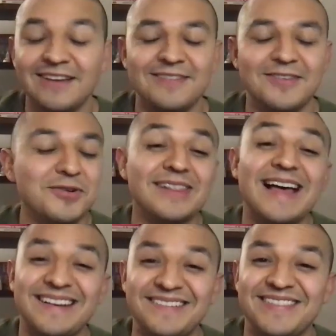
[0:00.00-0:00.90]
there are a
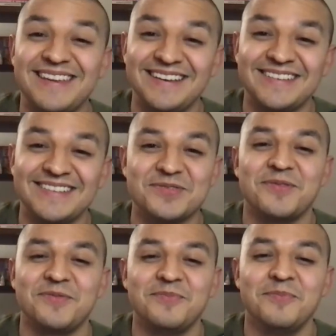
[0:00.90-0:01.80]
lot of things
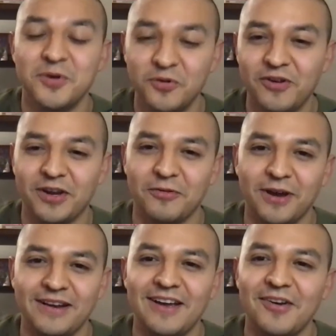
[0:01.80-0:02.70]
moving
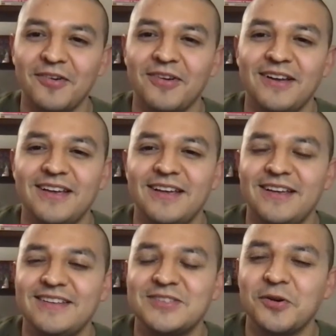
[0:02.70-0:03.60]
right now.
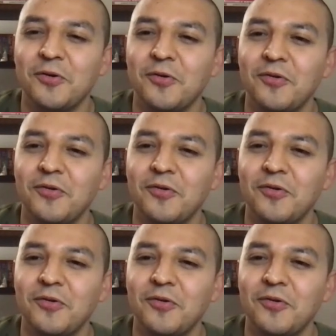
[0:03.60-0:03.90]
So